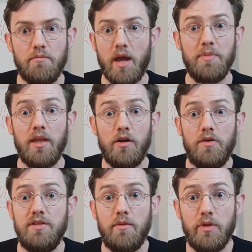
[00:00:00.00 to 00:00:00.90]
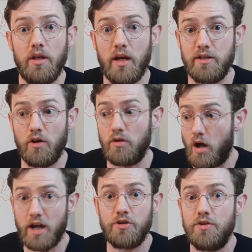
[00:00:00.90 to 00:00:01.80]
Maybe they know something I don't,
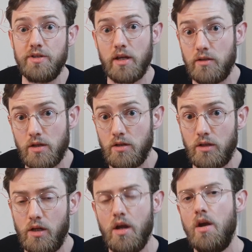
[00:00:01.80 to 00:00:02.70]
I should sell too.